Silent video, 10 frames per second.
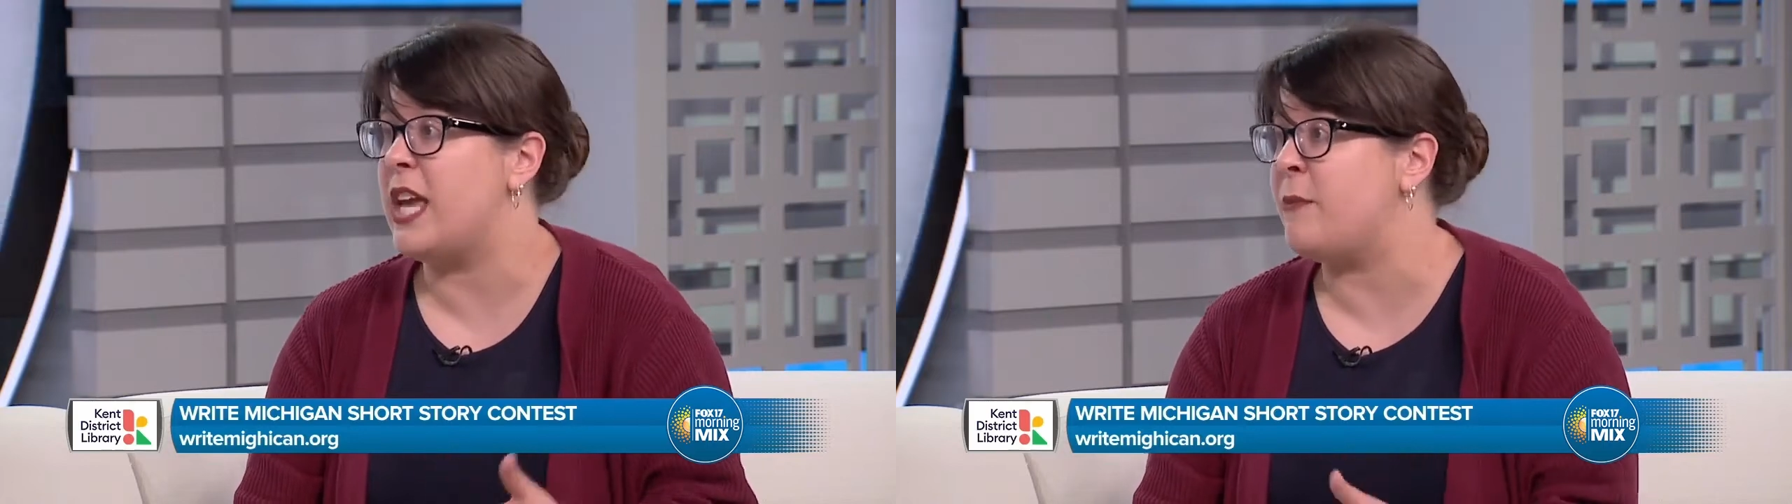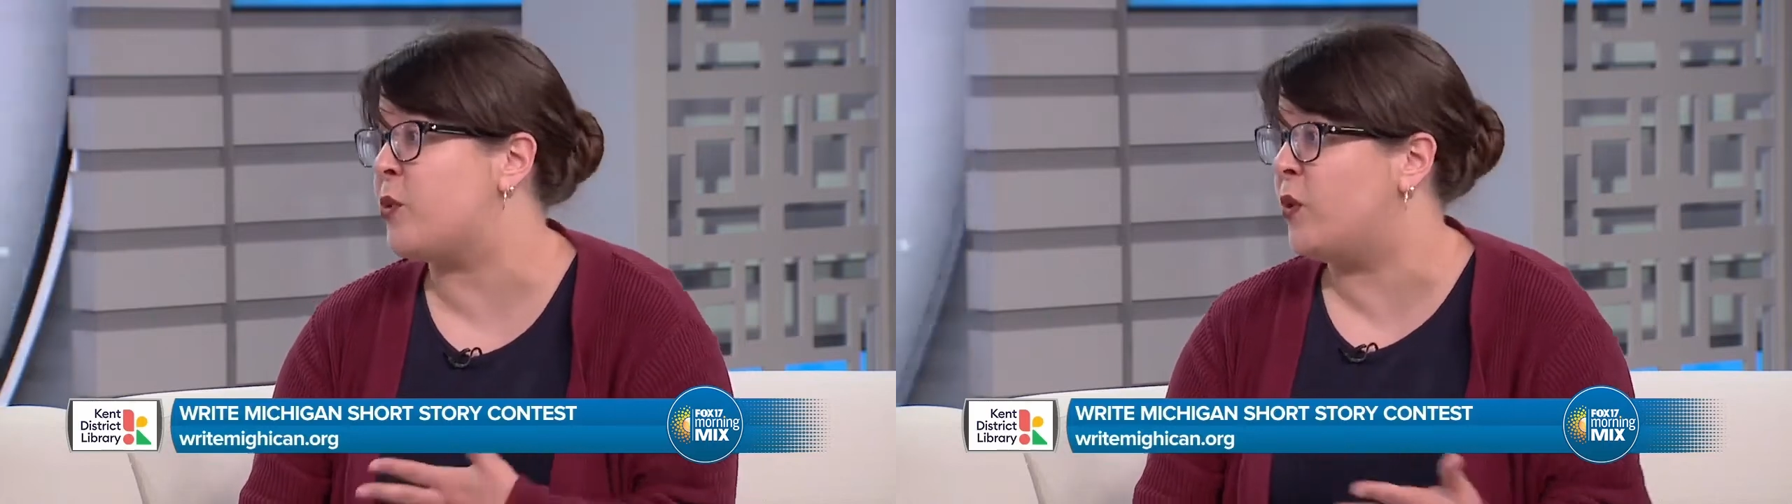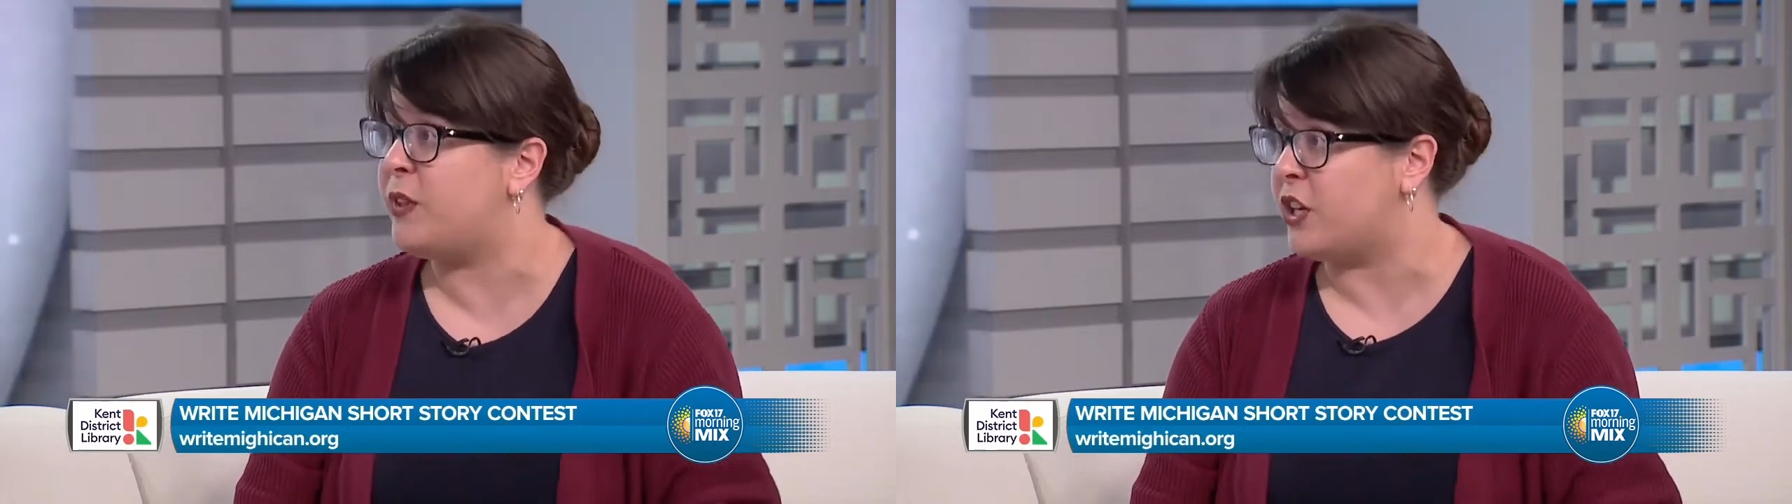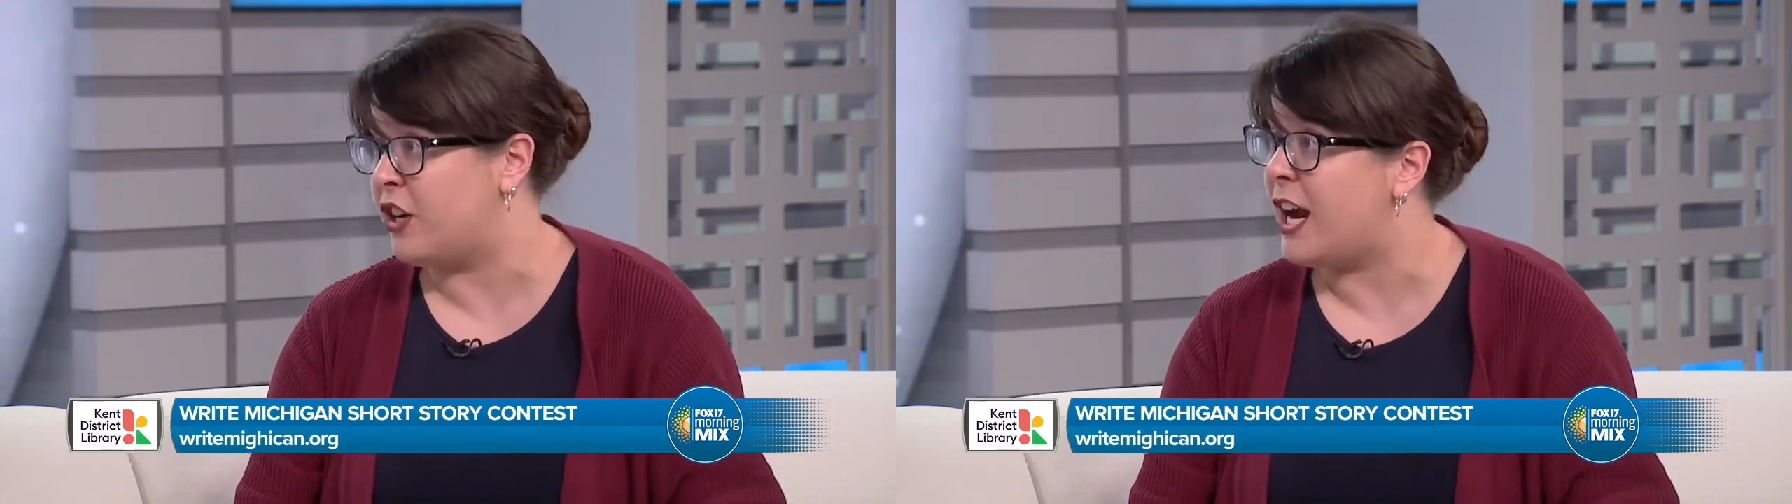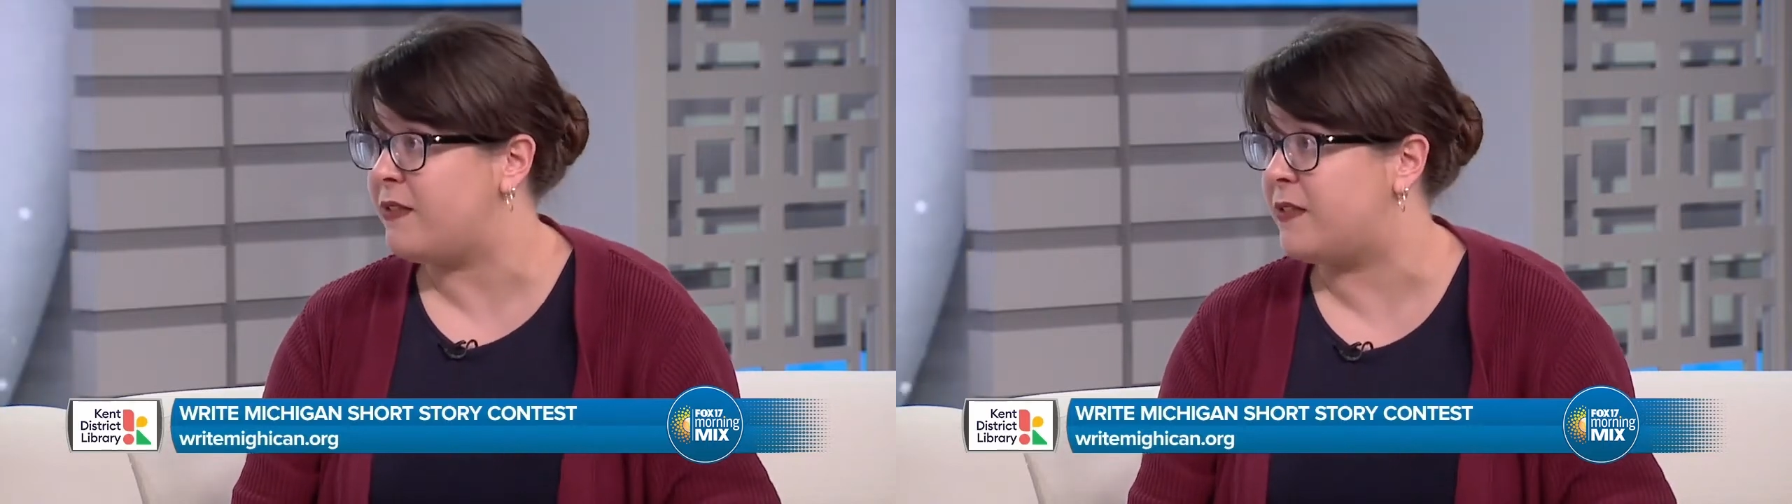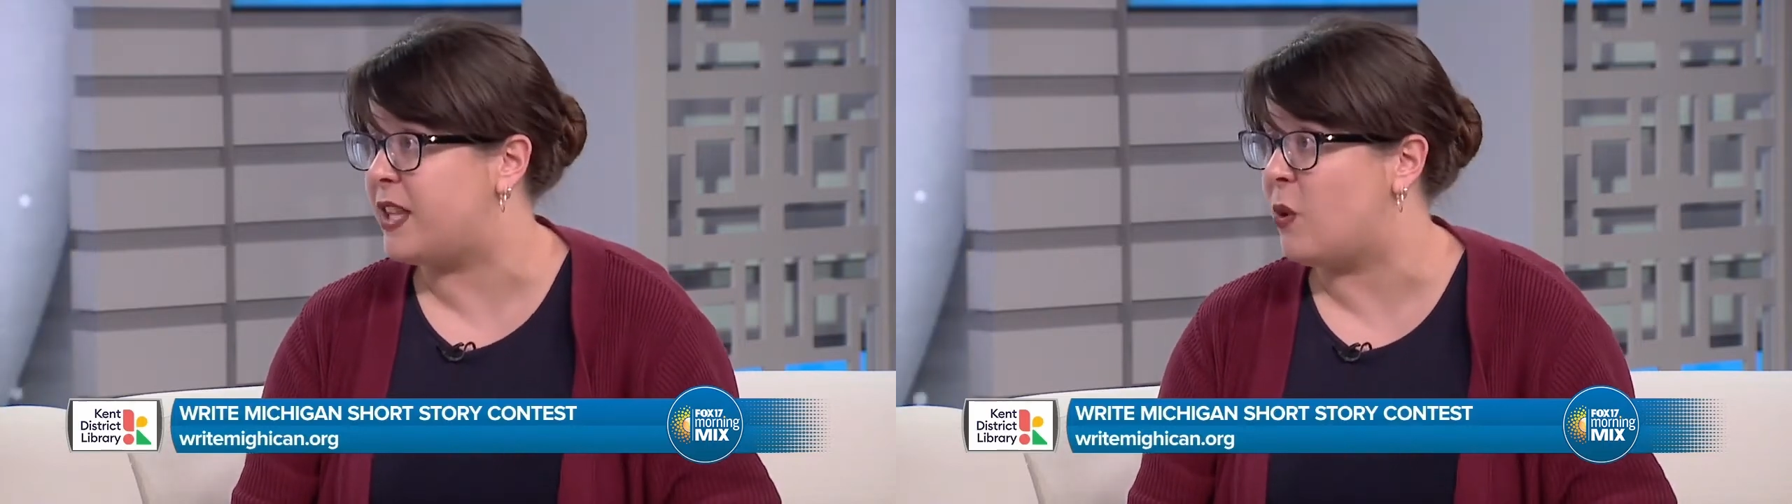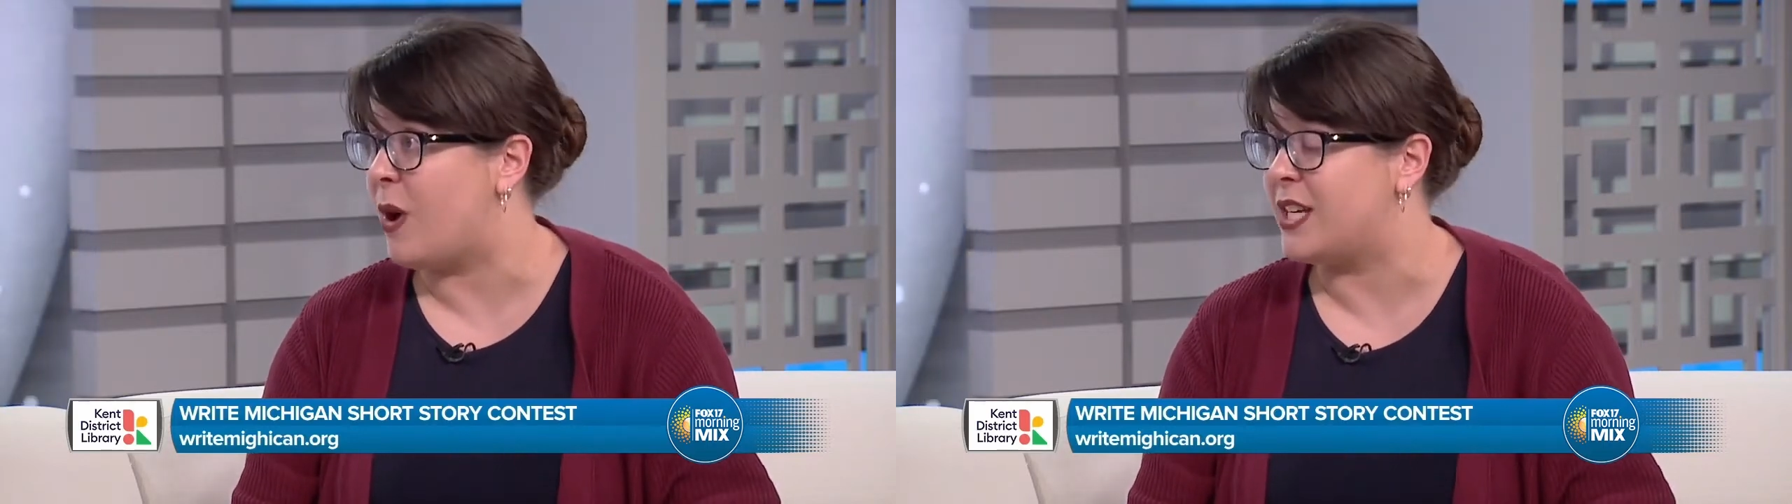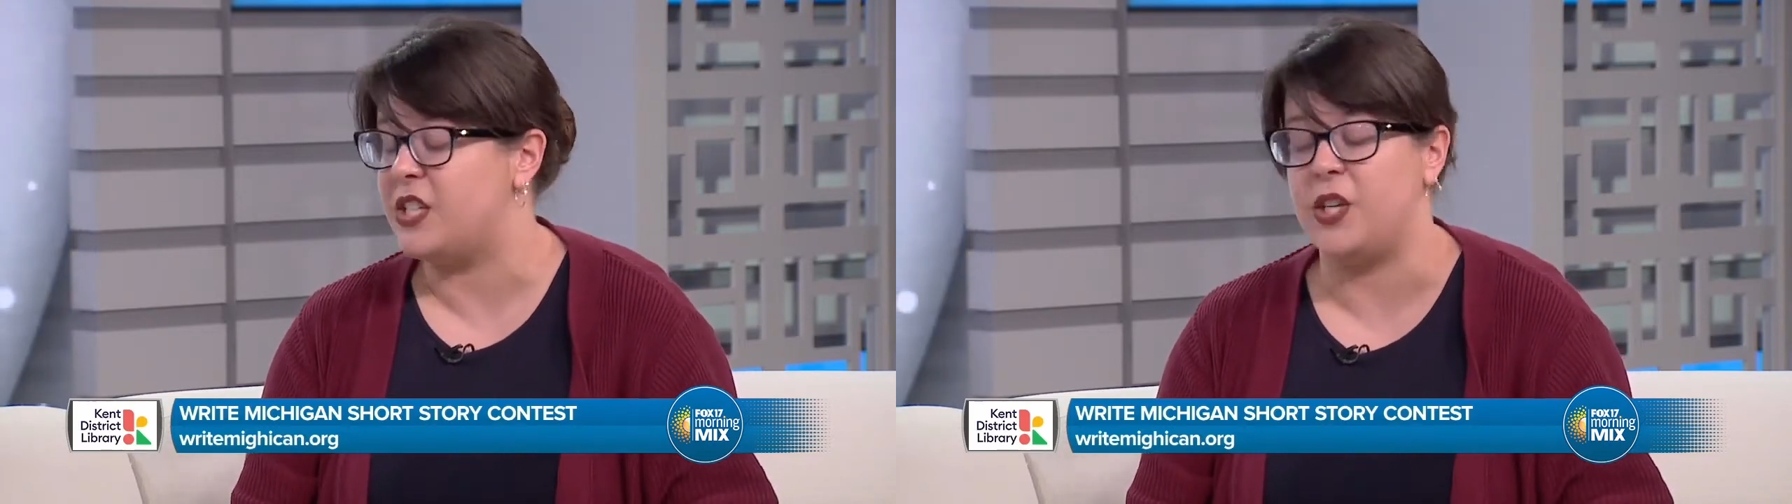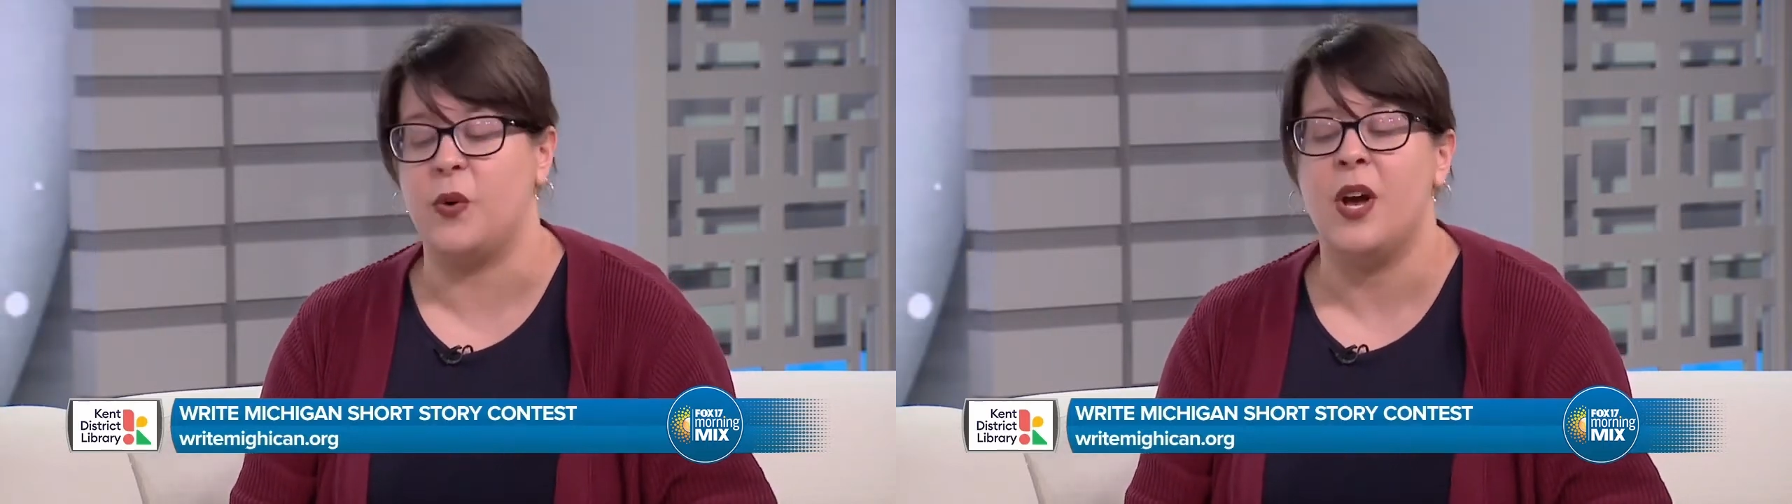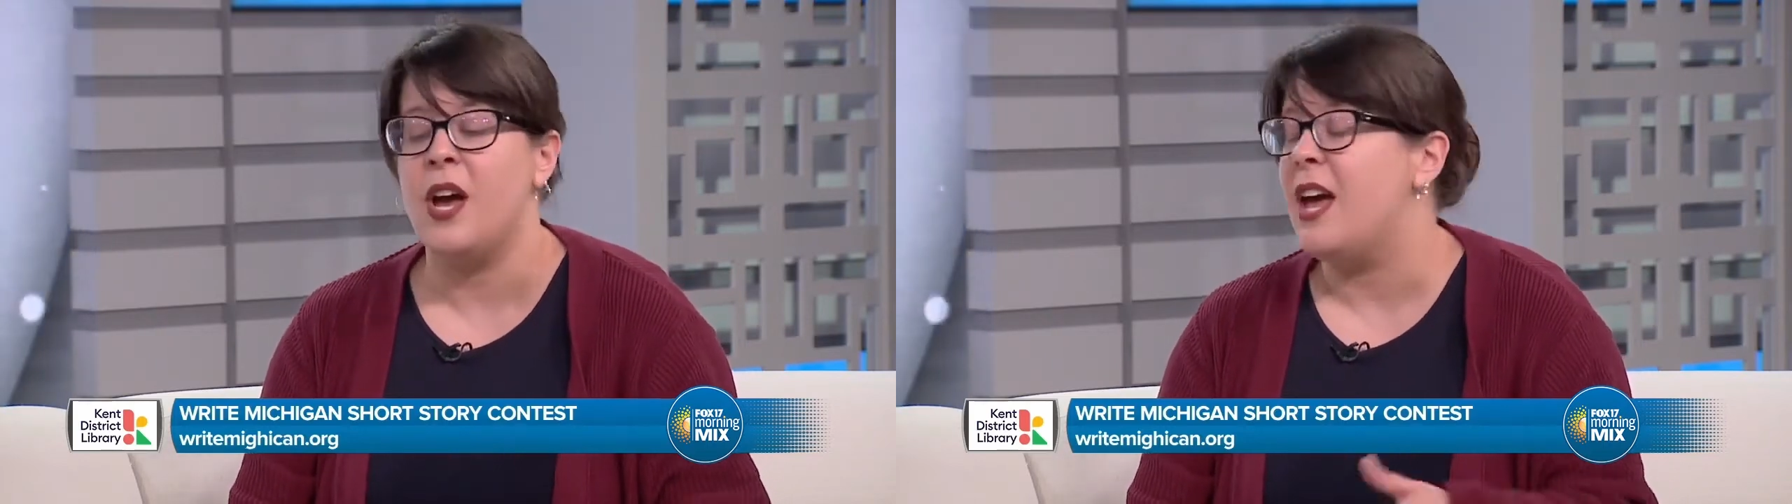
improve their craft if they want to.